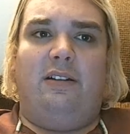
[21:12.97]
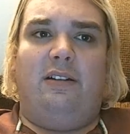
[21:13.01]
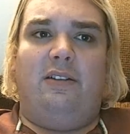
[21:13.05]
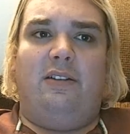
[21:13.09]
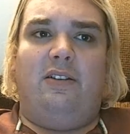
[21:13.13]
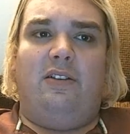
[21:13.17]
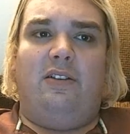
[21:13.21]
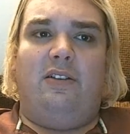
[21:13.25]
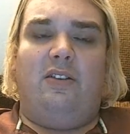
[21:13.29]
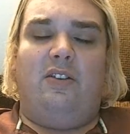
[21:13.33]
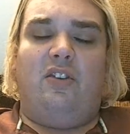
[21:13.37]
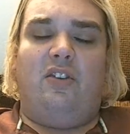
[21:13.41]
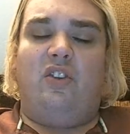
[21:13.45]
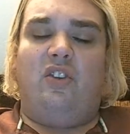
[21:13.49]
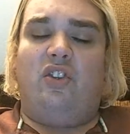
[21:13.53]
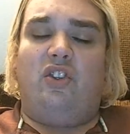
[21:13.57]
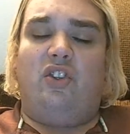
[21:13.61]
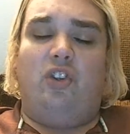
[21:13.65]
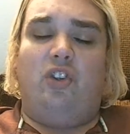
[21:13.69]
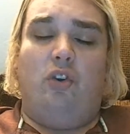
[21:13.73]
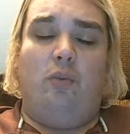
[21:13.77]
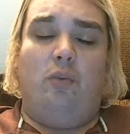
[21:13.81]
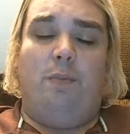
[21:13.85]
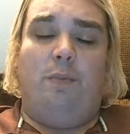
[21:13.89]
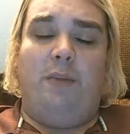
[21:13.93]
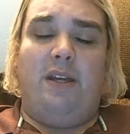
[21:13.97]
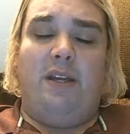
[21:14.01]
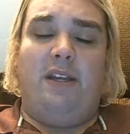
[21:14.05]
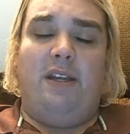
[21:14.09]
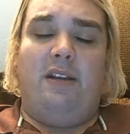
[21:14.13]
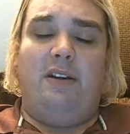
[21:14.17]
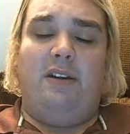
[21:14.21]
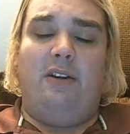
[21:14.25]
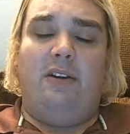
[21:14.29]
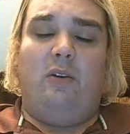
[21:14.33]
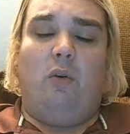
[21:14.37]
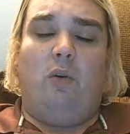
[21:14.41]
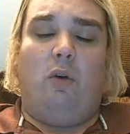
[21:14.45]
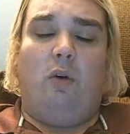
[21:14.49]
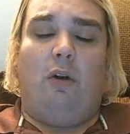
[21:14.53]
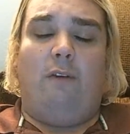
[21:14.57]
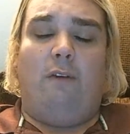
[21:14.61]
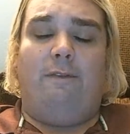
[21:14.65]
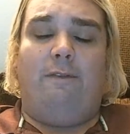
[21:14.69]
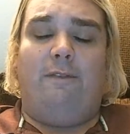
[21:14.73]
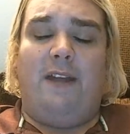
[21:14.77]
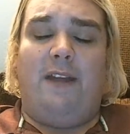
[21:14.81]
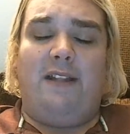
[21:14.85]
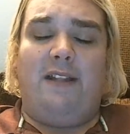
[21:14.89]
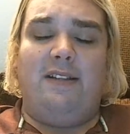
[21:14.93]
stupid or
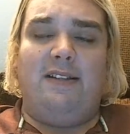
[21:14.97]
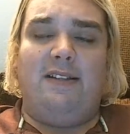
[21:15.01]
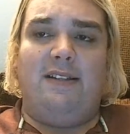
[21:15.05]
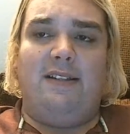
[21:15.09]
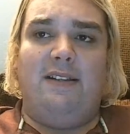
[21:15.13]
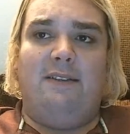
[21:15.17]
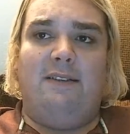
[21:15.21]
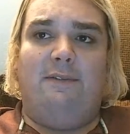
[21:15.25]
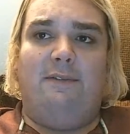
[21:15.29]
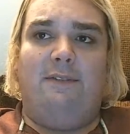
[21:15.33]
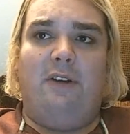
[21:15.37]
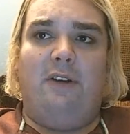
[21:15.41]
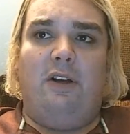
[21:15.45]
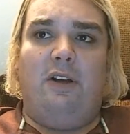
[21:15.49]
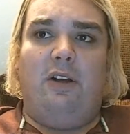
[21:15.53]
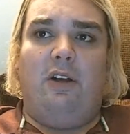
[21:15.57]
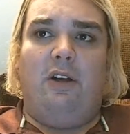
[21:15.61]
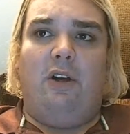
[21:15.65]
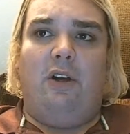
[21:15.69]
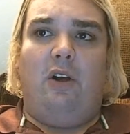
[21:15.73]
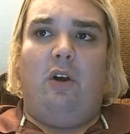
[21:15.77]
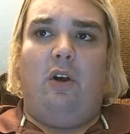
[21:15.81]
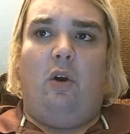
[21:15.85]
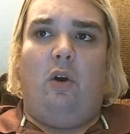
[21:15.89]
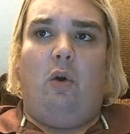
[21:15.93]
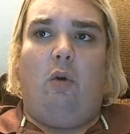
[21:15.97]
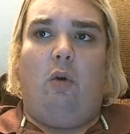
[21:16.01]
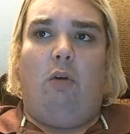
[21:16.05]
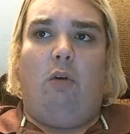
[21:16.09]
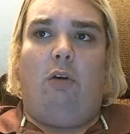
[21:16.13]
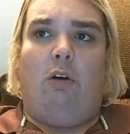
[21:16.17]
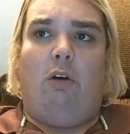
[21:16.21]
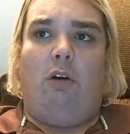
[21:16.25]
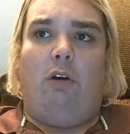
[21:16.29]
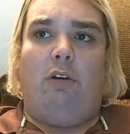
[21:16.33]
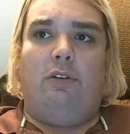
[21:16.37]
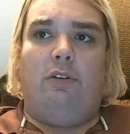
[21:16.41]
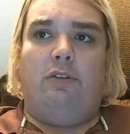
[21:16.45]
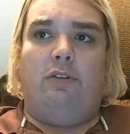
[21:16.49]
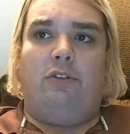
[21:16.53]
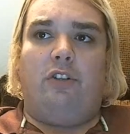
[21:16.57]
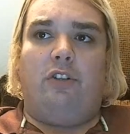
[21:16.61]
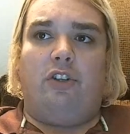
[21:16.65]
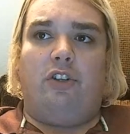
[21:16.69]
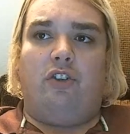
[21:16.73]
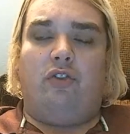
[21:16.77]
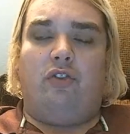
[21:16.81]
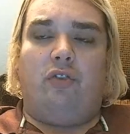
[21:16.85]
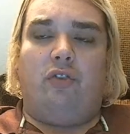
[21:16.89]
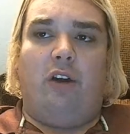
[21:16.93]
offensive or
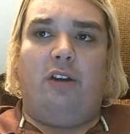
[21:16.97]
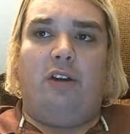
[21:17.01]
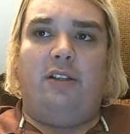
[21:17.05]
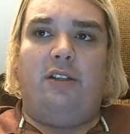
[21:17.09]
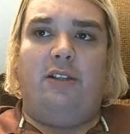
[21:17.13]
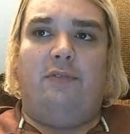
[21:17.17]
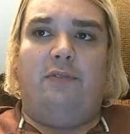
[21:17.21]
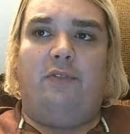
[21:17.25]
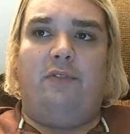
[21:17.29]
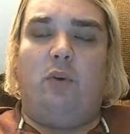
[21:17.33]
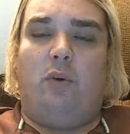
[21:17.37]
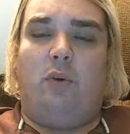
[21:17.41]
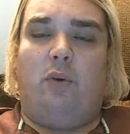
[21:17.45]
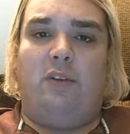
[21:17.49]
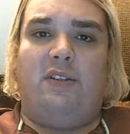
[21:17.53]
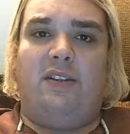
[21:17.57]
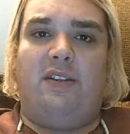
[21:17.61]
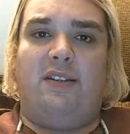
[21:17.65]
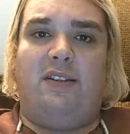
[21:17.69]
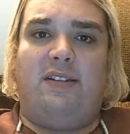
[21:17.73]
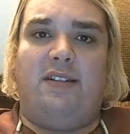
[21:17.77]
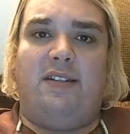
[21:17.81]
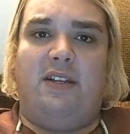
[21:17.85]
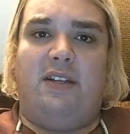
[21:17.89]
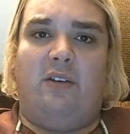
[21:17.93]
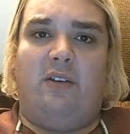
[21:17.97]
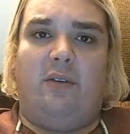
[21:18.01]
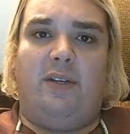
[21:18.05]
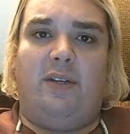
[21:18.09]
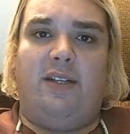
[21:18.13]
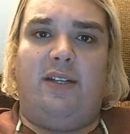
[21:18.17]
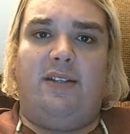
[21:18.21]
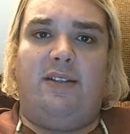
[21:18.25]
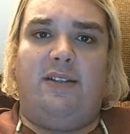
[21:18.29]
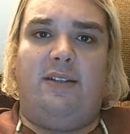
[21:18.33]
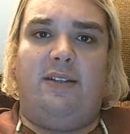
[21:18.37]
destructive towards the series.